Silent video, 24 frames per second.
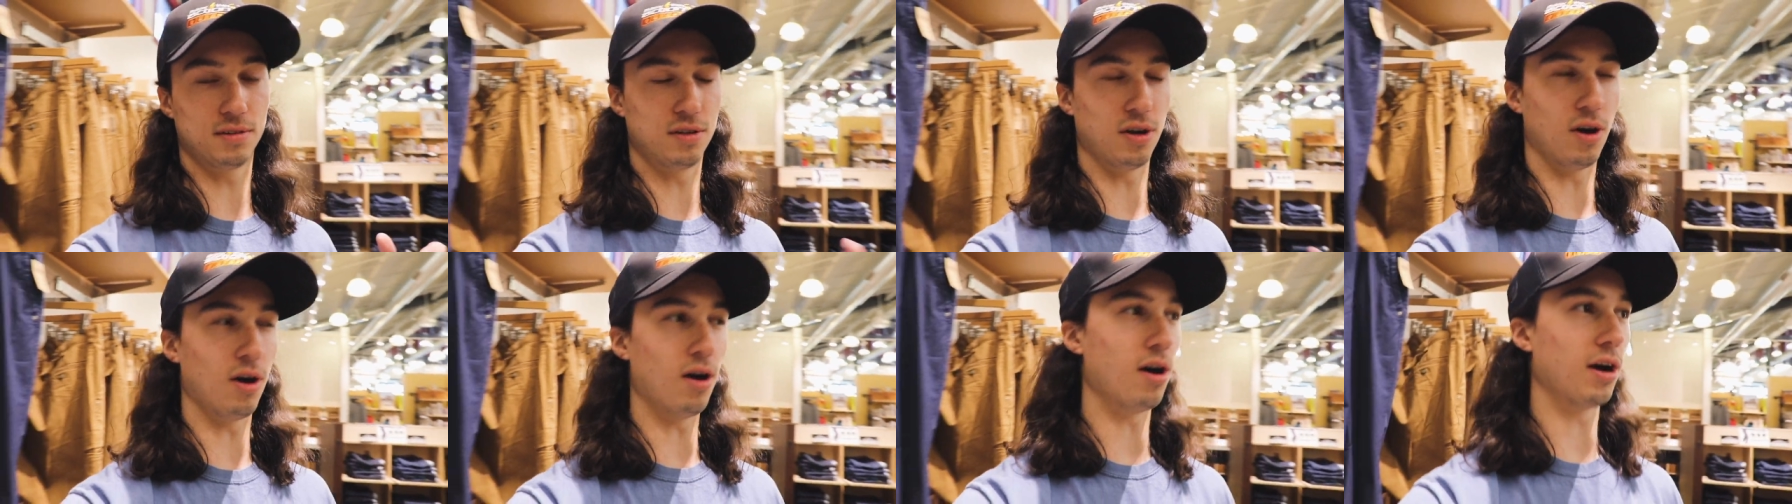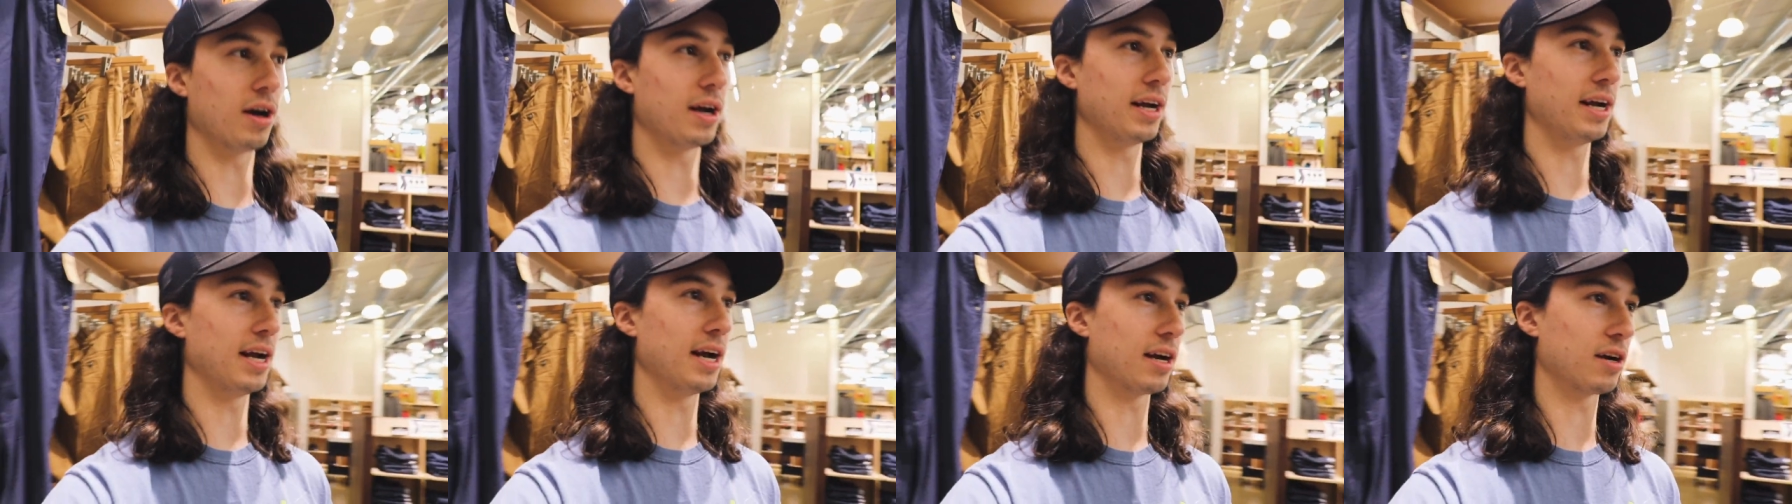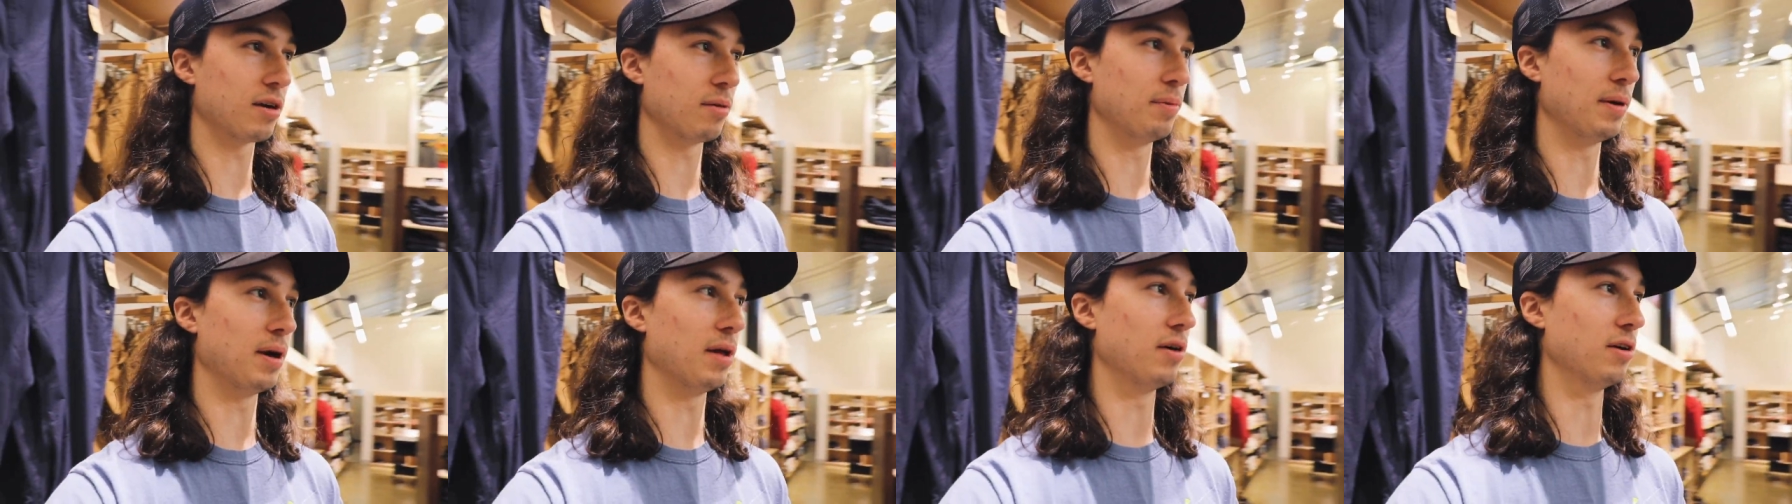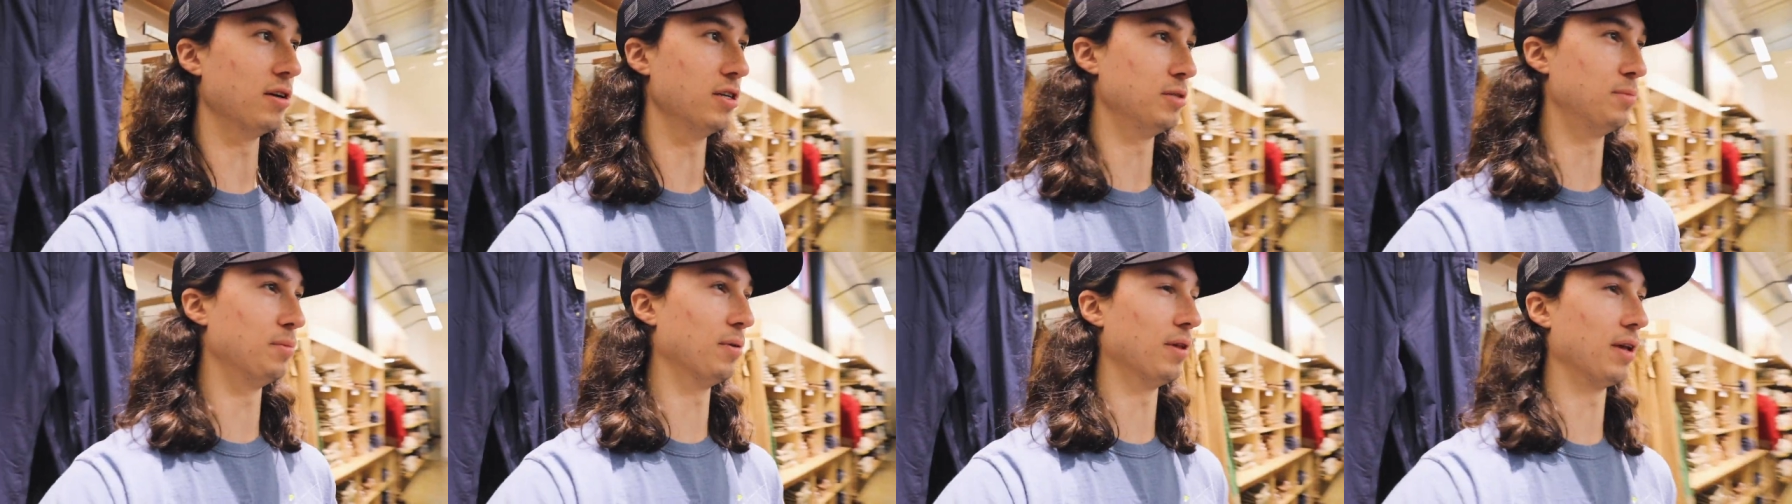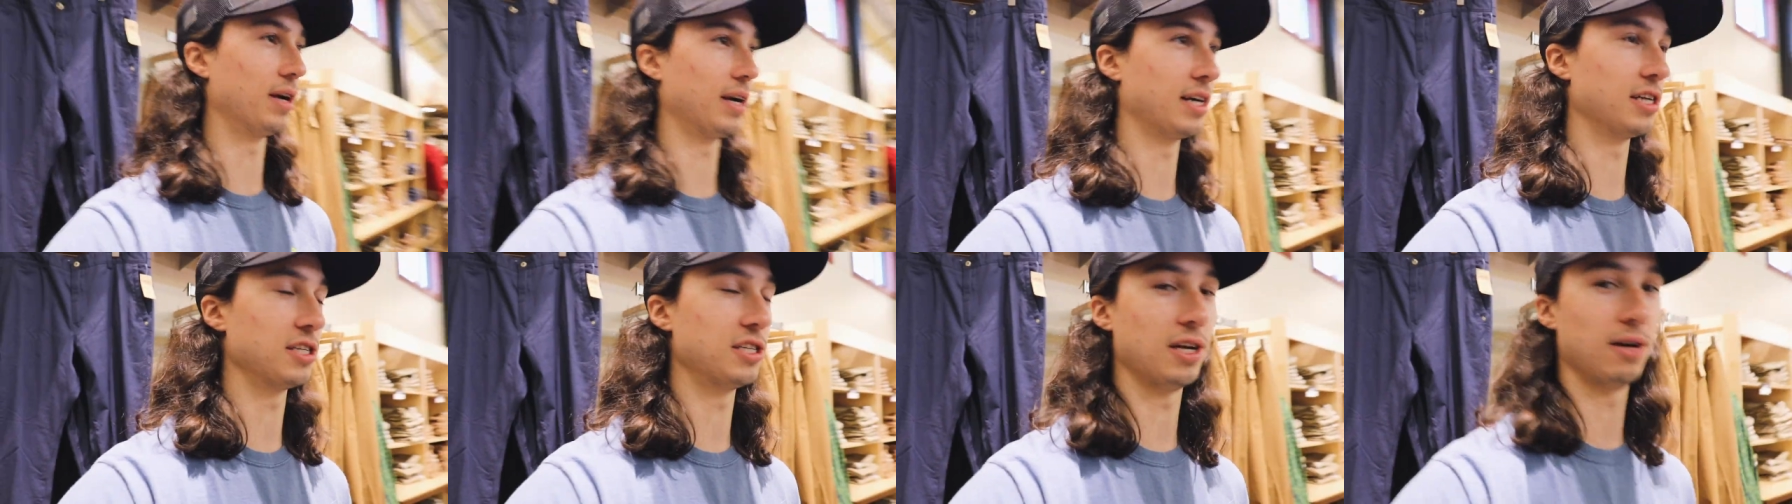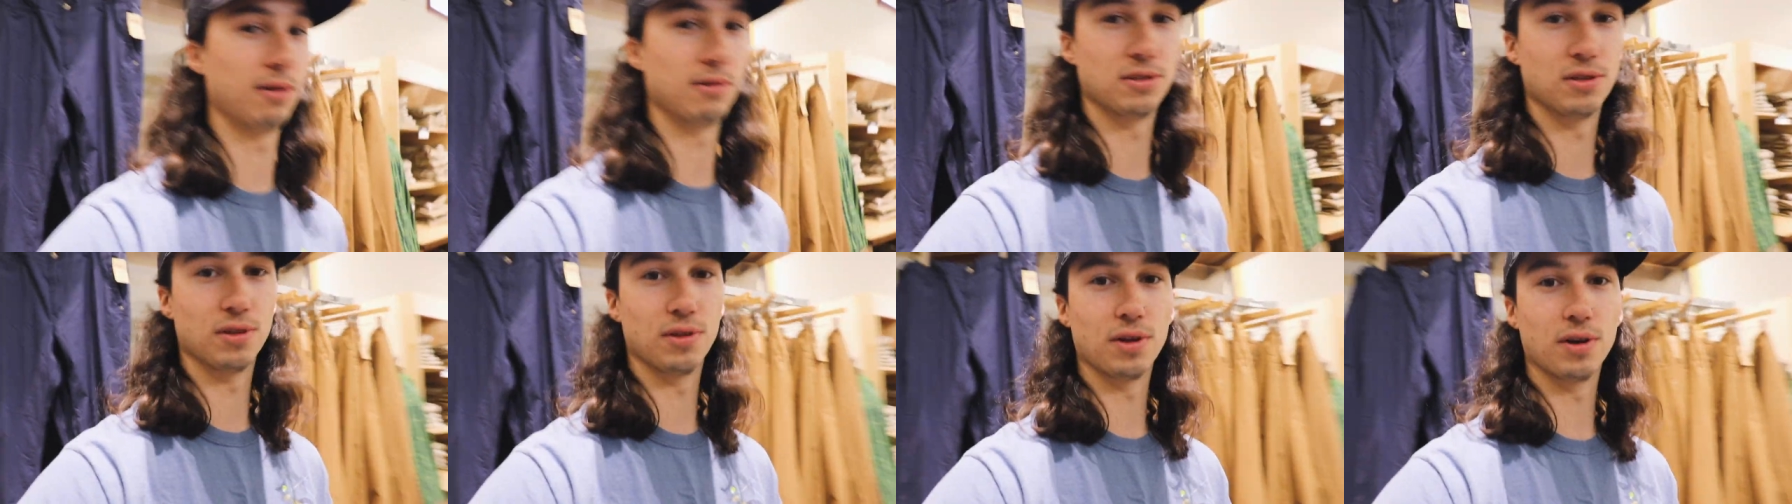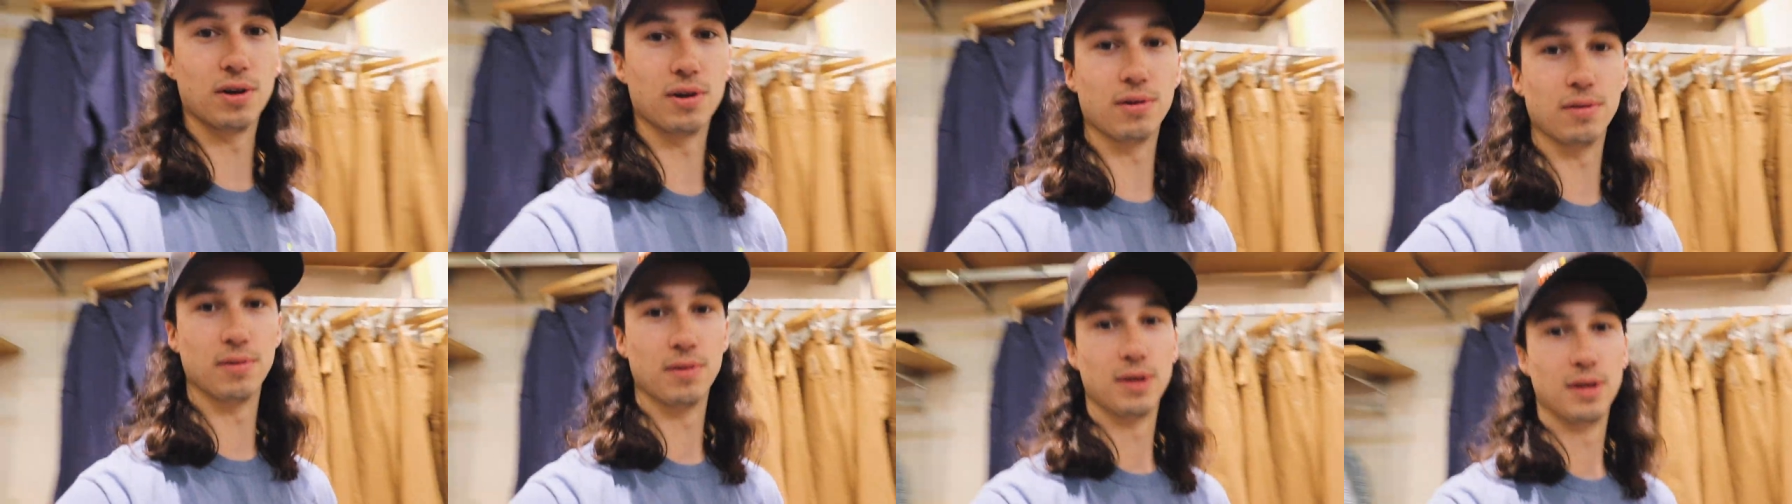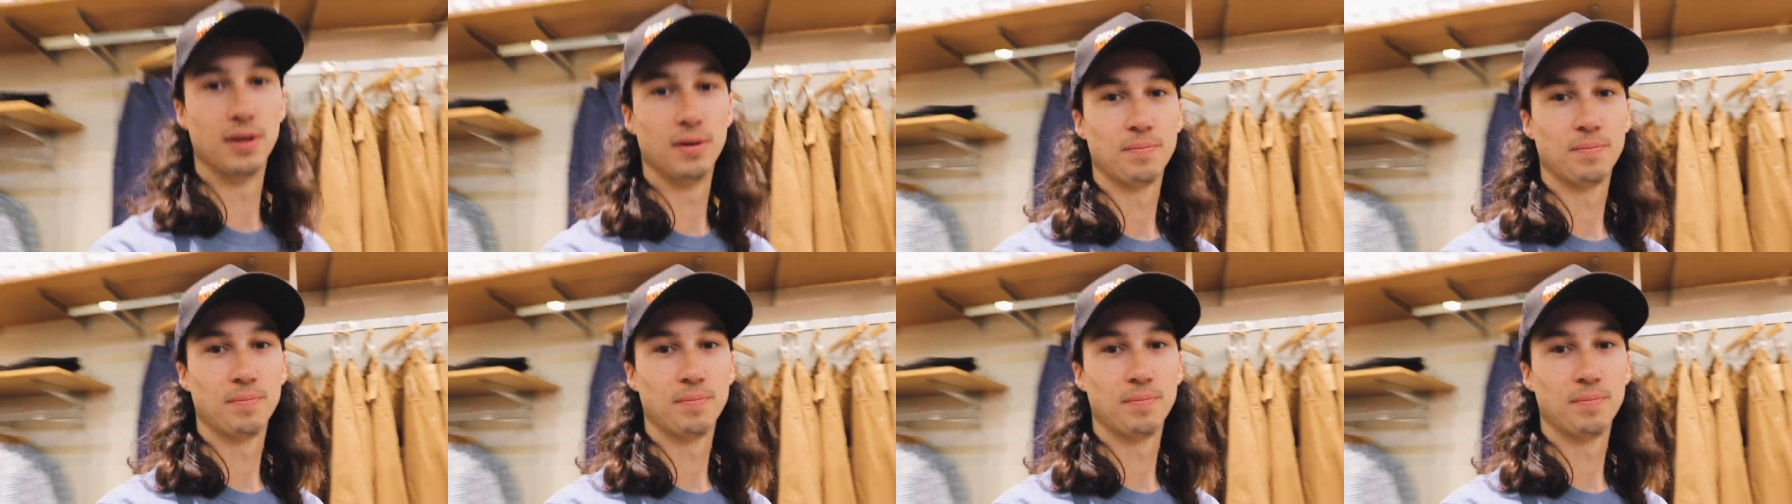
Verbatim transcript: talking at Cabela's, but like I said, it was a little,